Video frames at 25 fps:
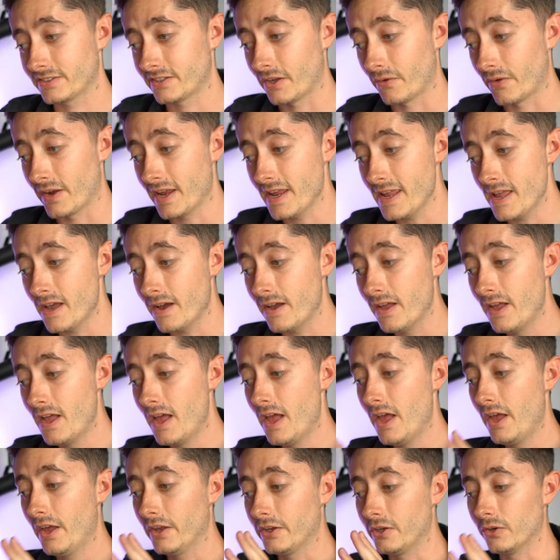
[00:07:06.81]
So here,
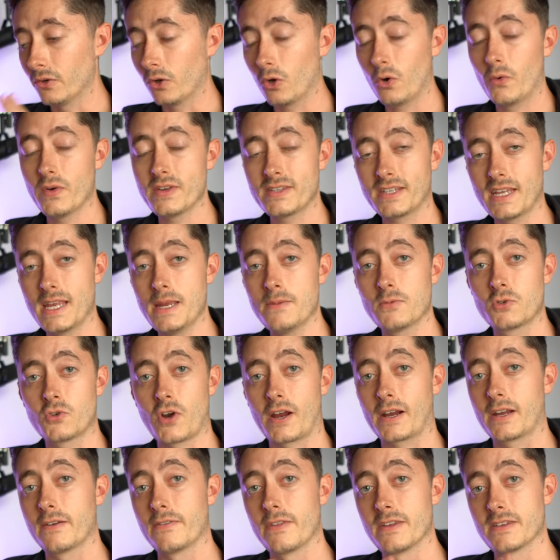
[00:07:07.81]
you'll always keep
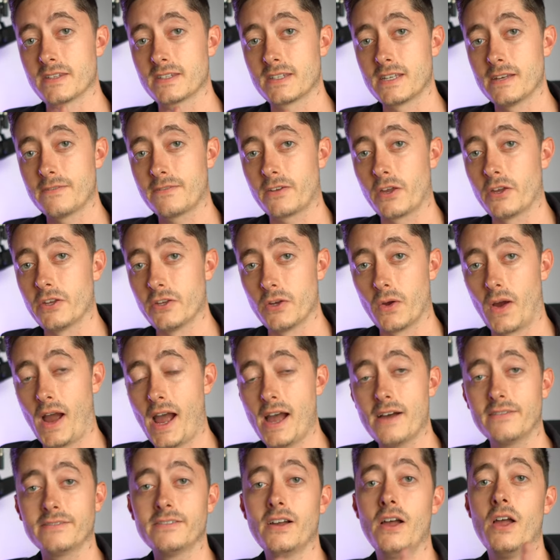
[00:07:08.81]
track of the certificate you
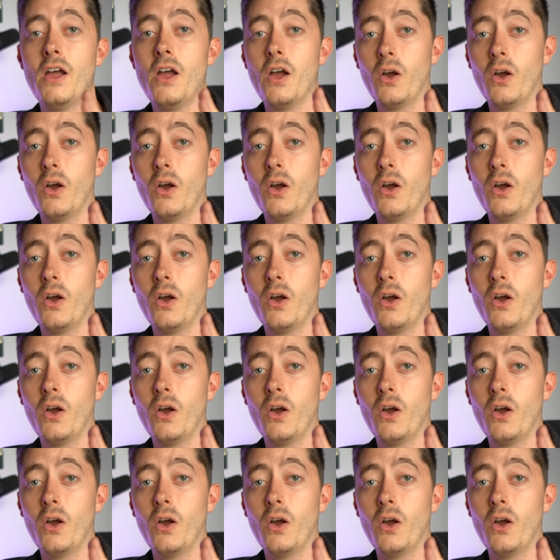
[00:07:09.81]
have